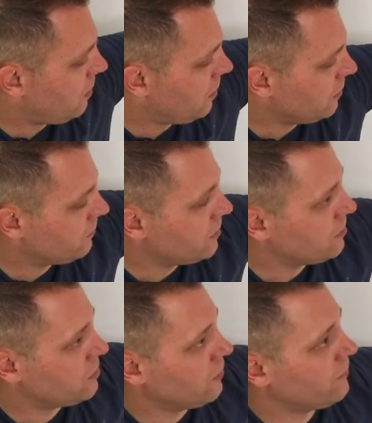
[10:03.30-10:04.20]
all of these
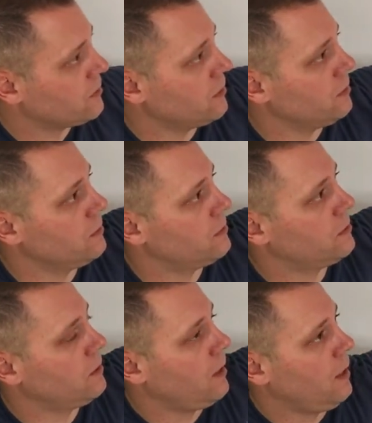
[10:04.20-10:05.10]

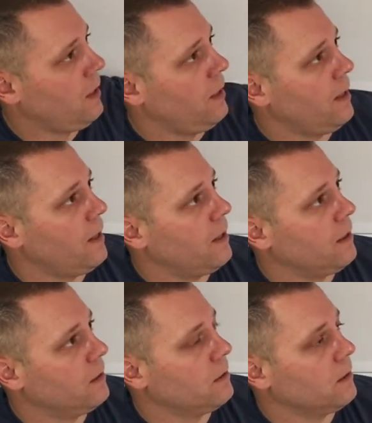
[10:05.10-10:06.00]
surfaces
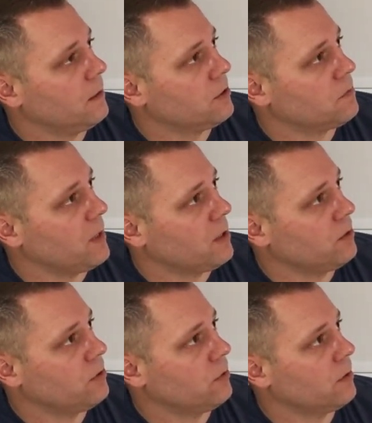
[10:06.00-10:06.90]
and just making
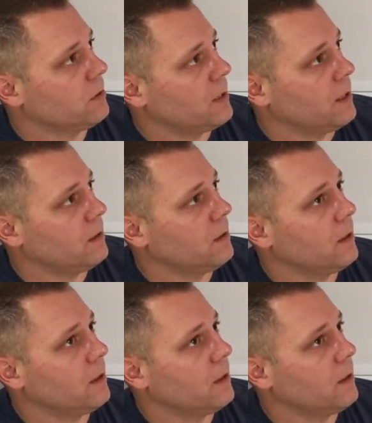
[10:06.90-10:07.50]
sure that